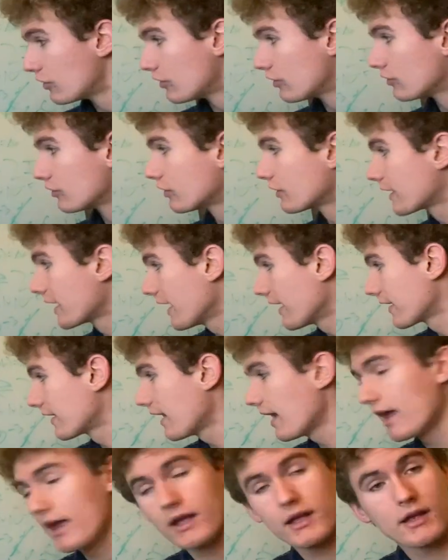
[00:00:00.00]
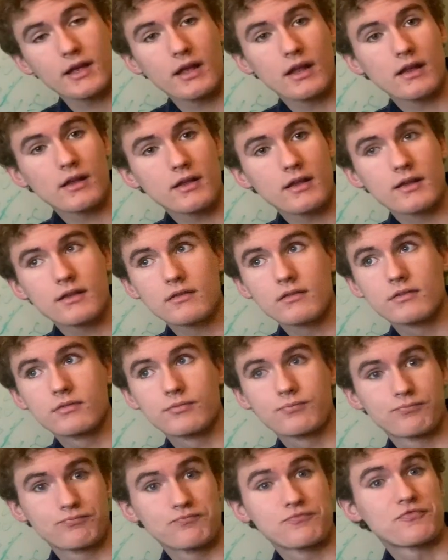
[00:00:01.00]
Looking at K, it
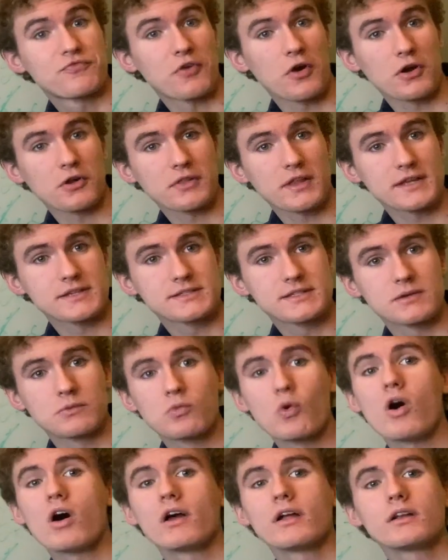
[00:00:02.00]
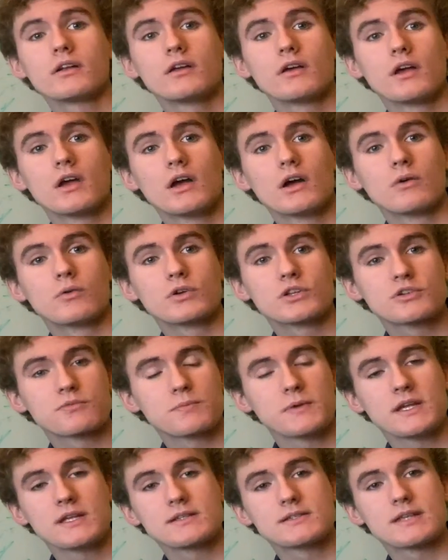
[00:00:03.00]
is far less than 1, which
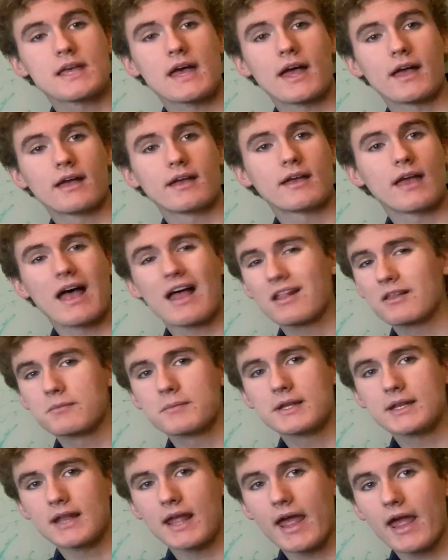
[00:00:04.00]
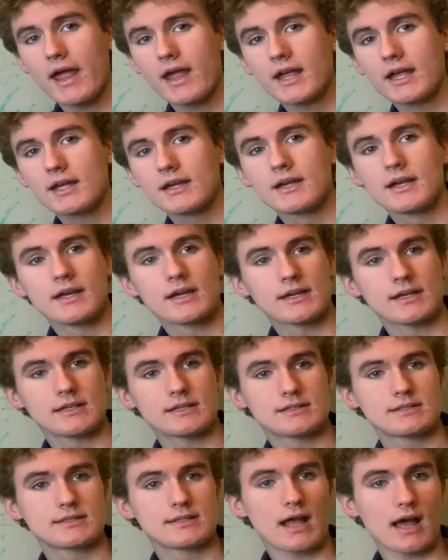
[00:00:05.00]
means that element A
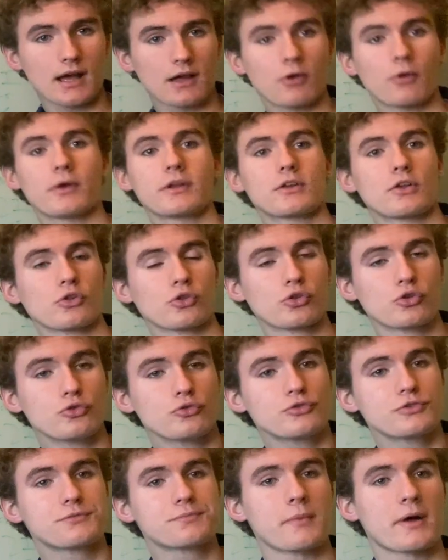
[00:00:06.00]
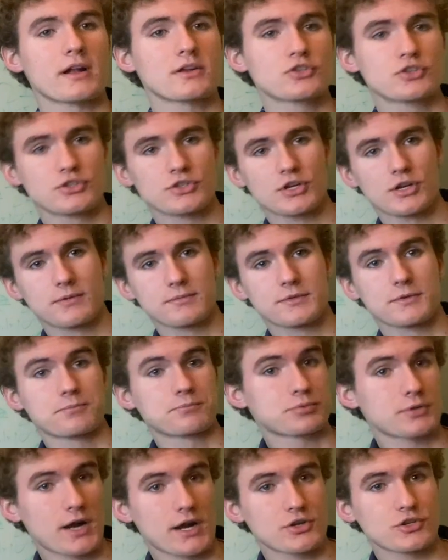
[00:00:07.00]
is not going to lose much in terms
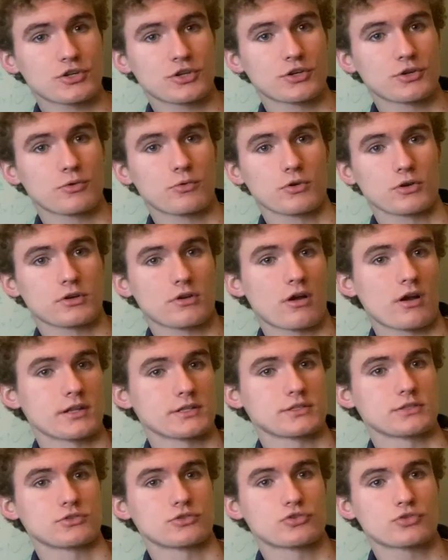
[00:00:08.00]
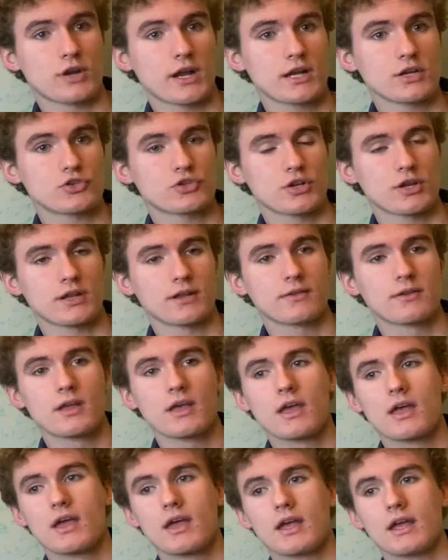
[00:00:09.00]
of pressure or concentration.
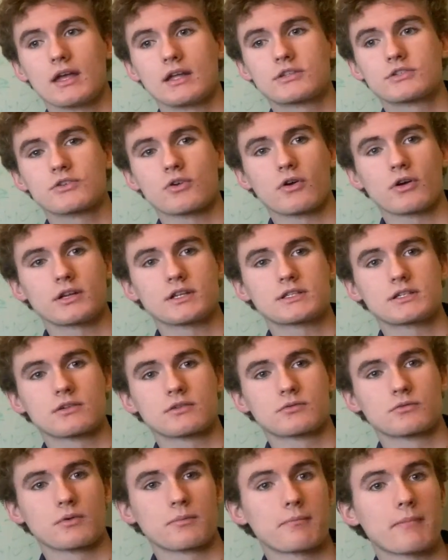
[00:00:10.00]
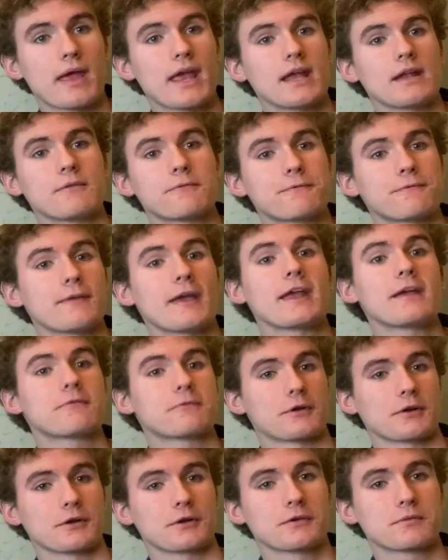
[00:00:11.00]
It's going to remain
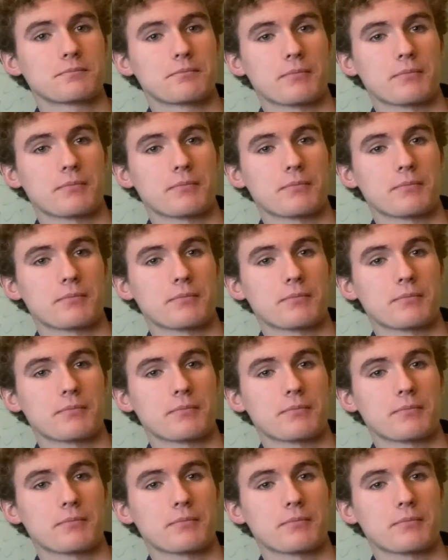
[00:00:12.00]
favored